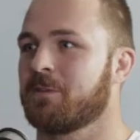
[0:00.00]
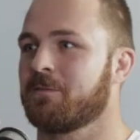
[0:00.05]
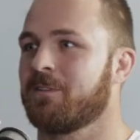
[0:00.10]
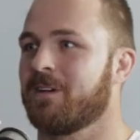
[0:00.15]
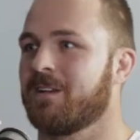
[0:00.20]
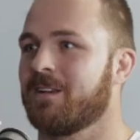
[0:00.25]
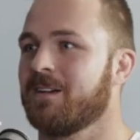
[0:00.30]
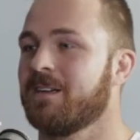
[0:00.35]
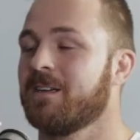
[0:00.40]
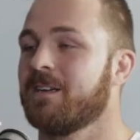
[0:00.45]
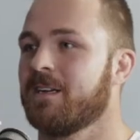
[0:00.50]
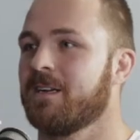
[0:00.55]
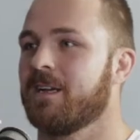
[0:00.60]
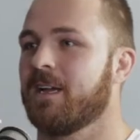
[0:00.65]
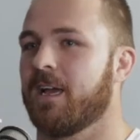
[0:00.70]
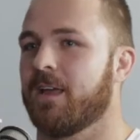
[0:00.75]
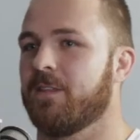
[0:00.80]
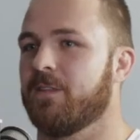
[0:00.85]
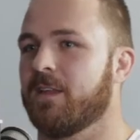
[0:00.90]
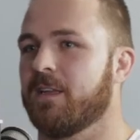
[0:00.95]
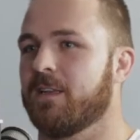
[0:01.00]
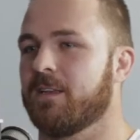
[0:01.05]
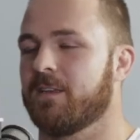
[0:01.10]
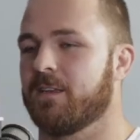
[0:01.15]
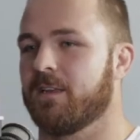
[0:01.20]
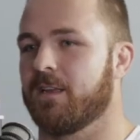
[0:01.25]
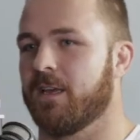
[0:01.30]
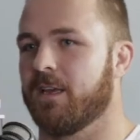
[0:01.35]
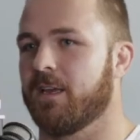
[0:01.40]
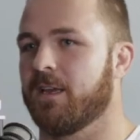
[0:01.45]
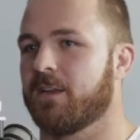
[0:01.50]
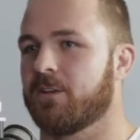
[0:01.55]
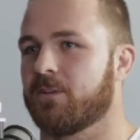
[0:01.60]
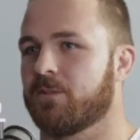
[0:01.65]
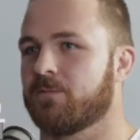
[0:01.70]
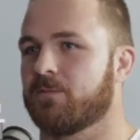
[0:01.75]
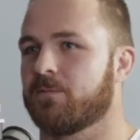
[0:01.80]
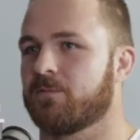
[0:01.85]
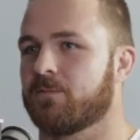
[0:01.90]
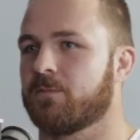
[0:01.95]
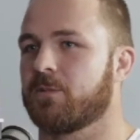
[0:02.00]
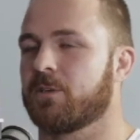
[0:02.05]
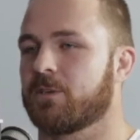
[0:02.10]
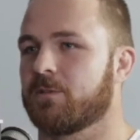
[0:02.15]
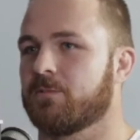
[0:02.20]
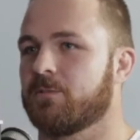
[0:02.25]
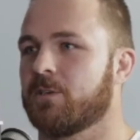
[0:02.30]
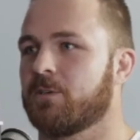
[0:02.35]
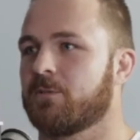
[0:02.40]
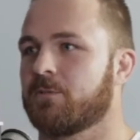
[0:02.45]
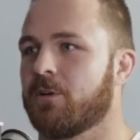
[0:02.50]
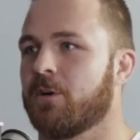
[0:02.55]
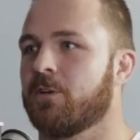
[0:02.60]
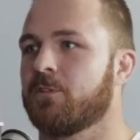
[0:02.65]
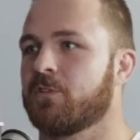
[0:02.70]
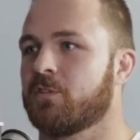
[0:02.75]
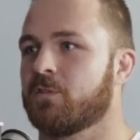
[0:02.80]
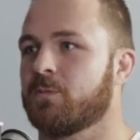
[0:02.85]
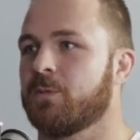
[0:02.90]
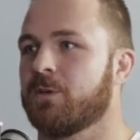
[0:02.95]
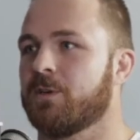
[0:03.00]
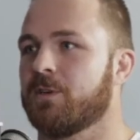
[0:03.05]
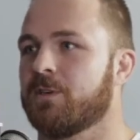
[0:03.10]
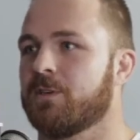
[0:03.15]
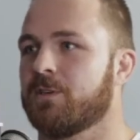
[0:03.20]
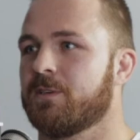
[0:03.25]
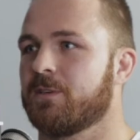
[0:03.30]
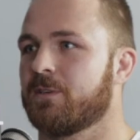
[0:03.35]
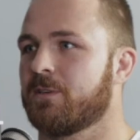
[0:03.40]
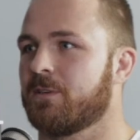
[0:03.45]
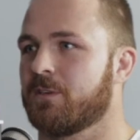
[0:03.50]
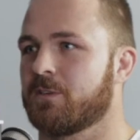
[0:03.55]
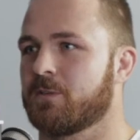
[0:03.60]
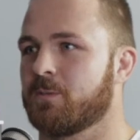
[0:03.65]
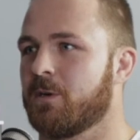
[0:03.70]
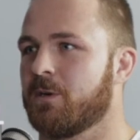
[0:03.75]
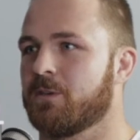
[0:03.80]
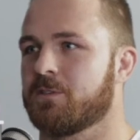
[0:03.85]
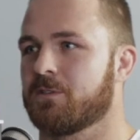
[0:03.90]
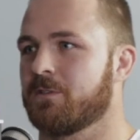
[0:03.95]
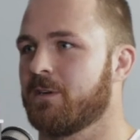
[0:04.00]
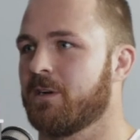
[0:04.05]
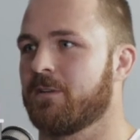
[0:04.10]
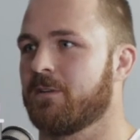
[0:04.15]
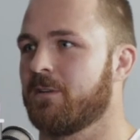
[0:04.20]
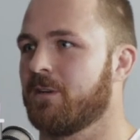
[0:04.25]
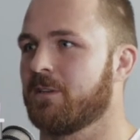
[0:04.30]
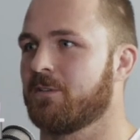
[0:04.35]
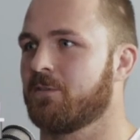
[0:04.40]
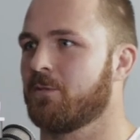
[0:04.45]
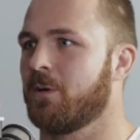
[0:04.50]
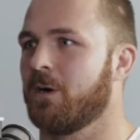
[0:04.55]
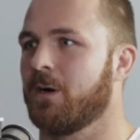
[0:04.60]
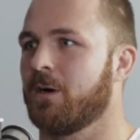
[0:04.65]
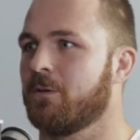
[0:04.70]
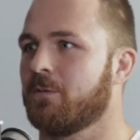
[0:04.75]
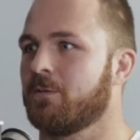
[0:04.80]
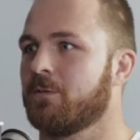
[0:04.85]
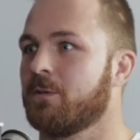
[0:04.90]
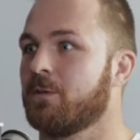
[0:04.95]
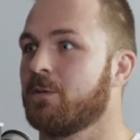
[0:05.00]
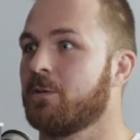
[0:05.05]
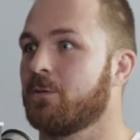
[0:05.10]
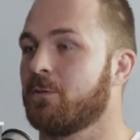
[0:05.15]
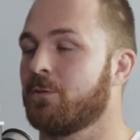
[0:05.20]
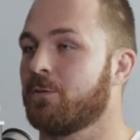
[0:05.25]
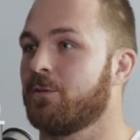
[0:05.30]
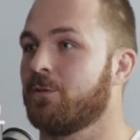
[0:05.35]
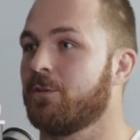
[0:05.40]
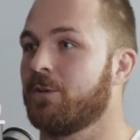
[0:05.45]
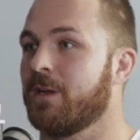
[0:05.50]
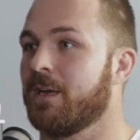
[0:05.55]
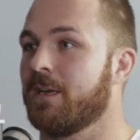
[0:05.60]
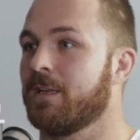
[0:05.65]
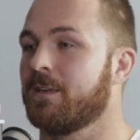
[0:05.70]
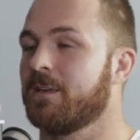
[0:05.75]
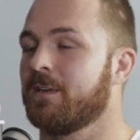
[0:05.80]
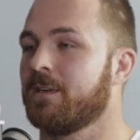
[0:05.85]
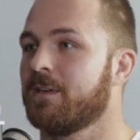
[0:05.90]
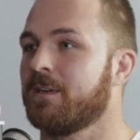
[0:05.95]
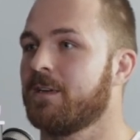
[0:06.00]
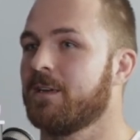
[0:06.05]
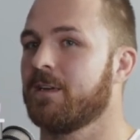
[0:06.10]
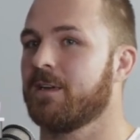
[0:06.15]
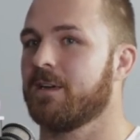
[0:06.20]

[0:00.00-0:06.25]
fella. Yeah, yeah. And then he had a real growth spurt, I suppose, around like 12 or 13,